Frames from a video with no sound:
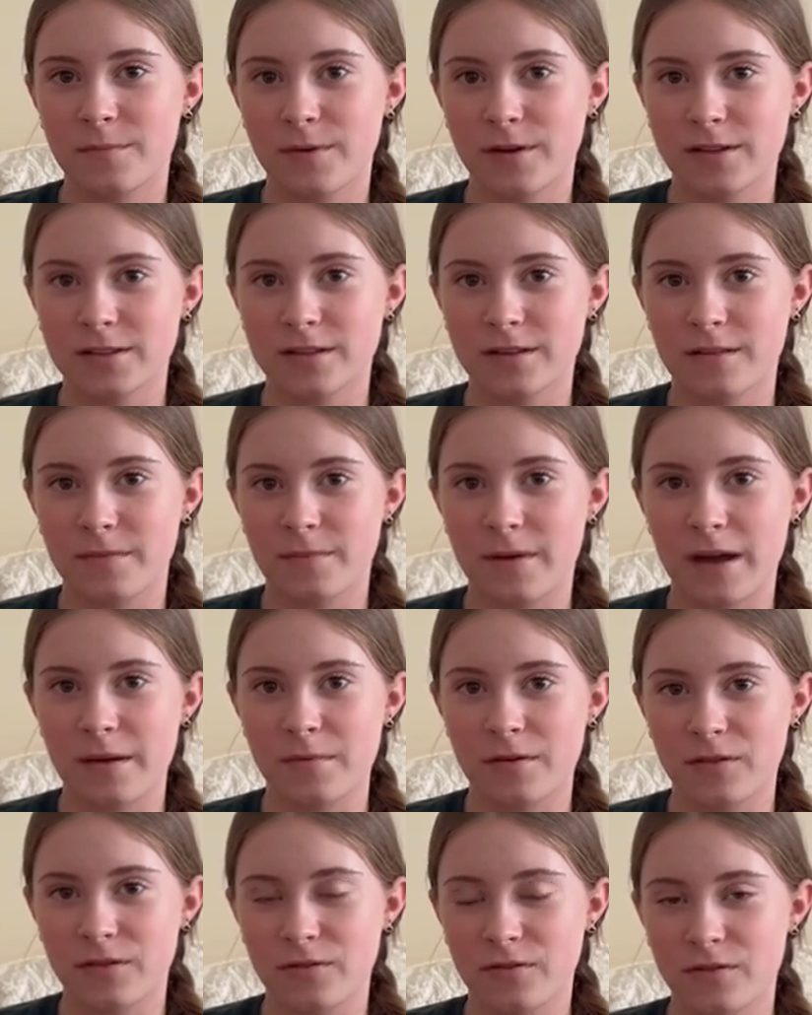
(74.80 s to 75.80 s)
books of the
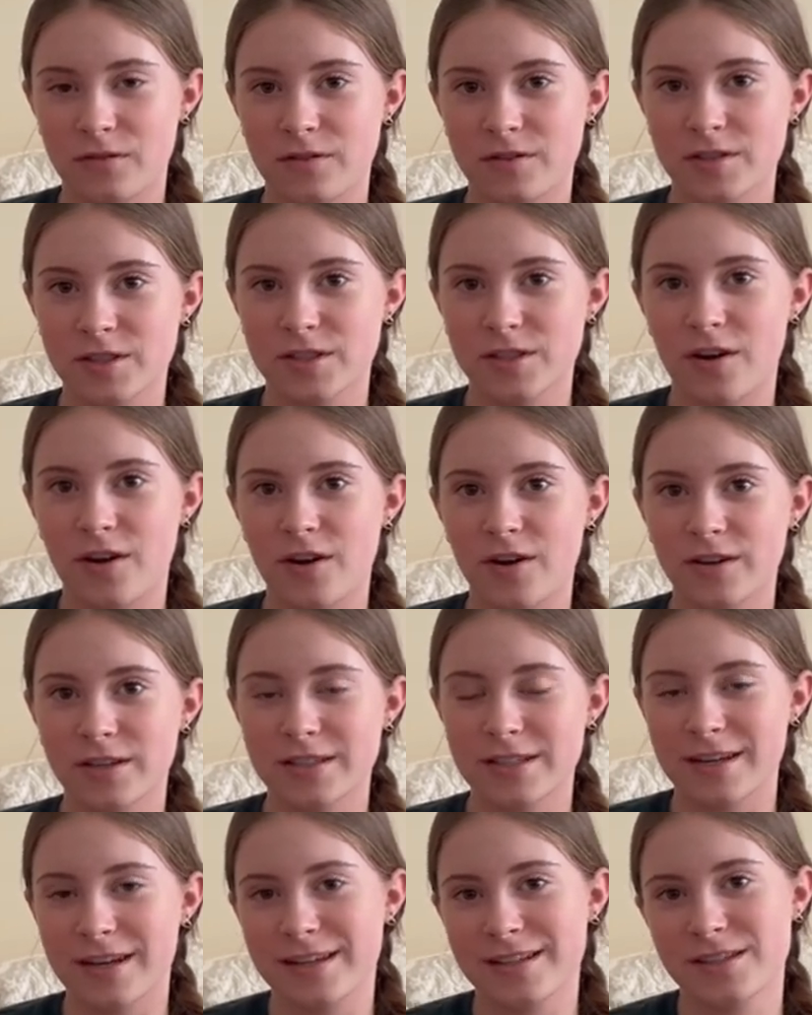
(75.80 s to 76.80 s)
Bible through those
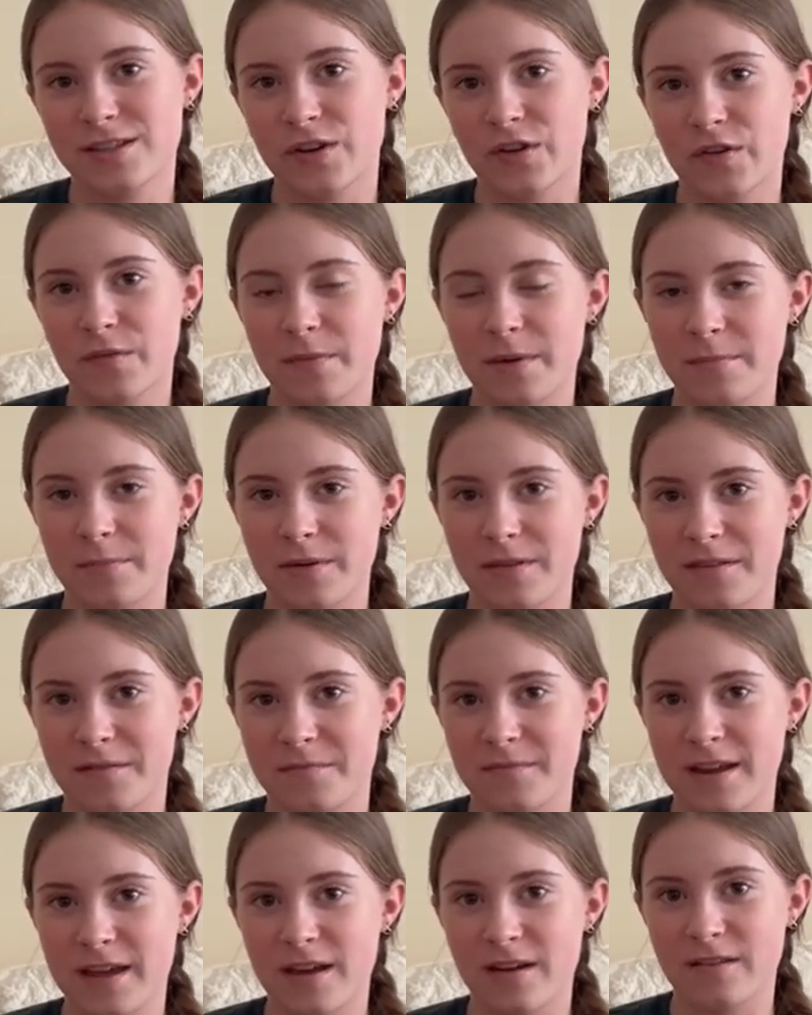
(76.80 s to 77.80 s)
songs, and I still remember
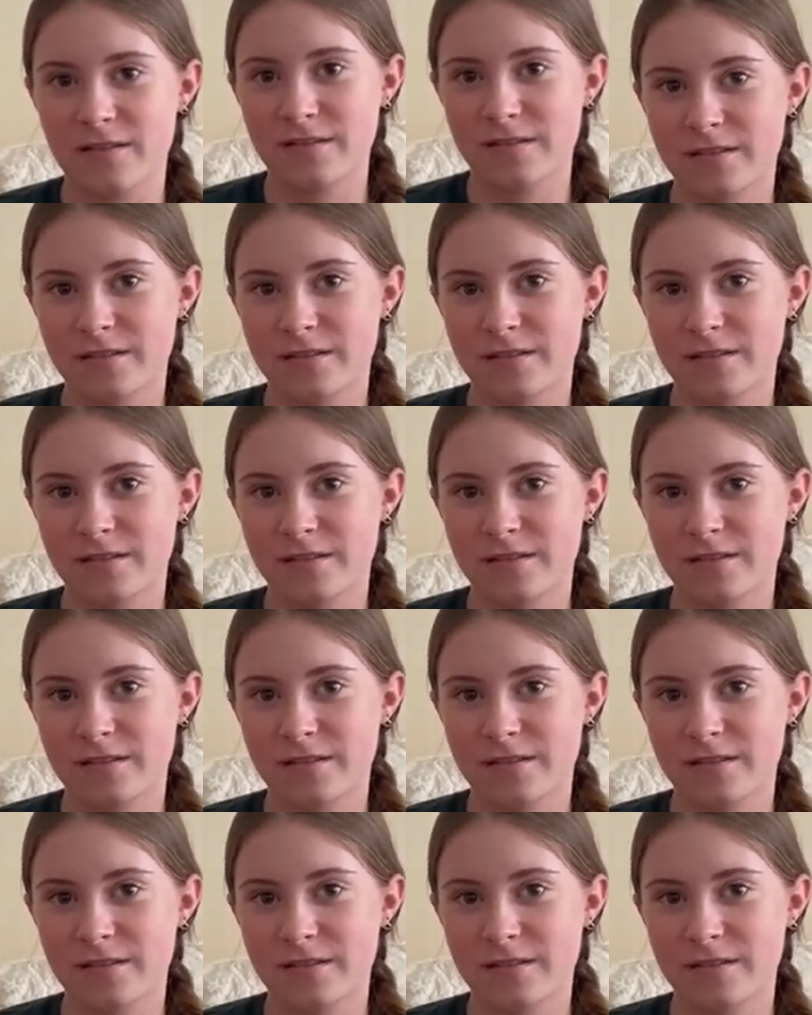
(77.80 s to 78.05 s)
them now.